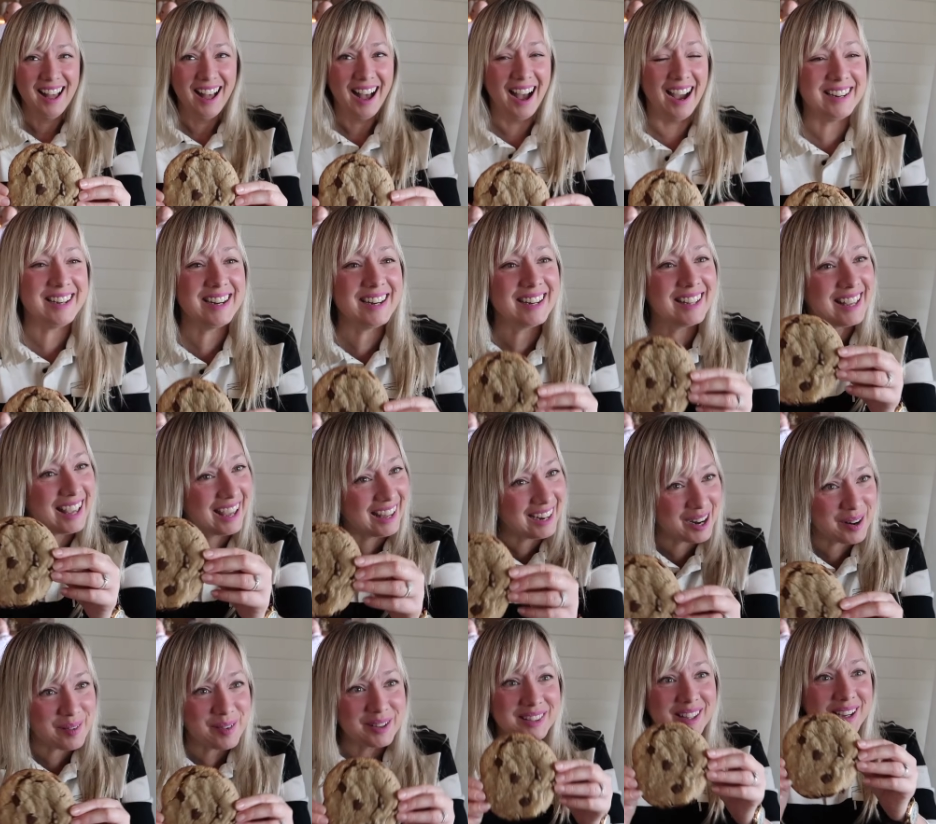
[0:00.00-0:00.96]
I need to get
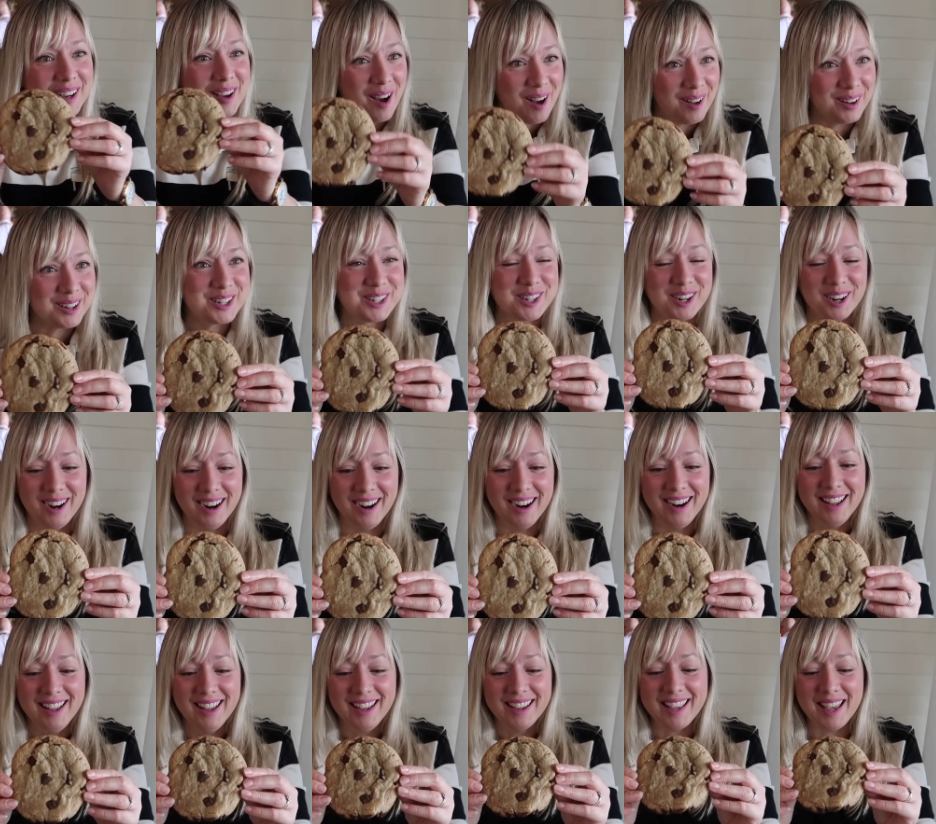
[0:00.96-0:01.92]
in with the culture.
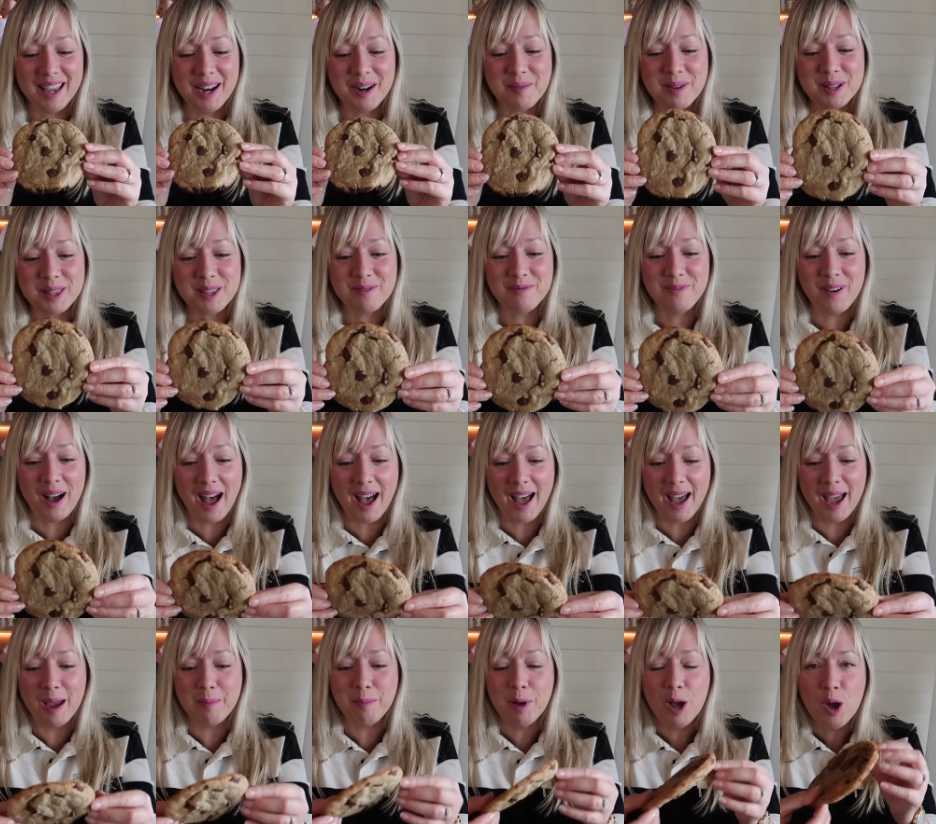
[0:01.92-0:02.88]
Get in with the
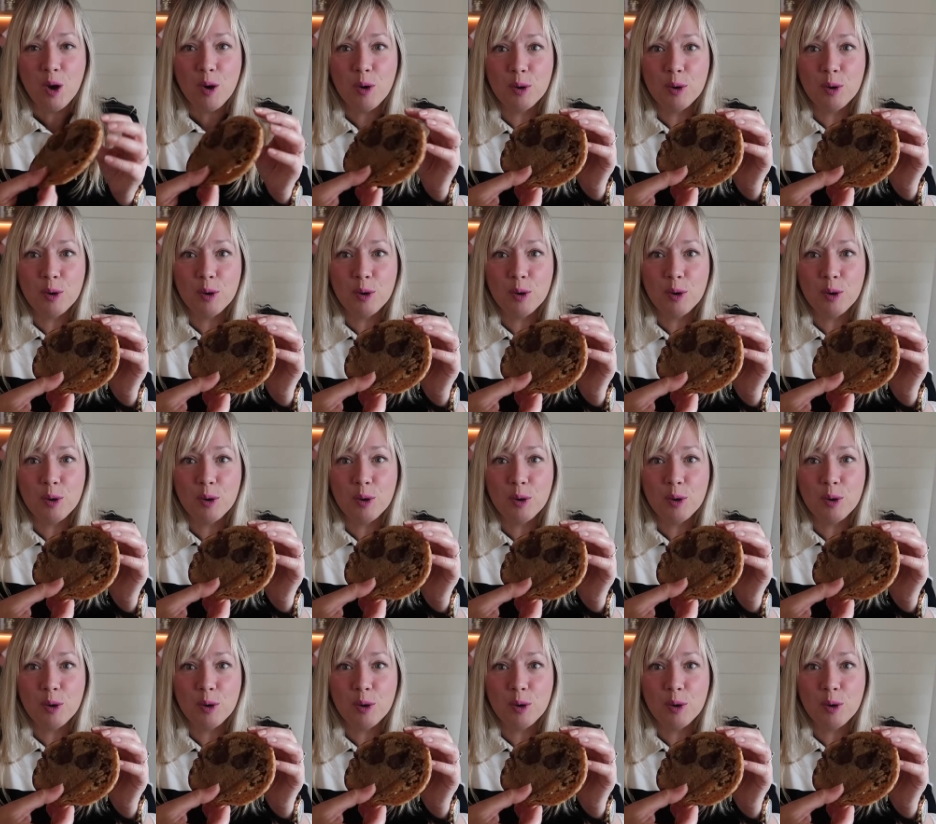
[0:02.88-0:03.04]
vibe.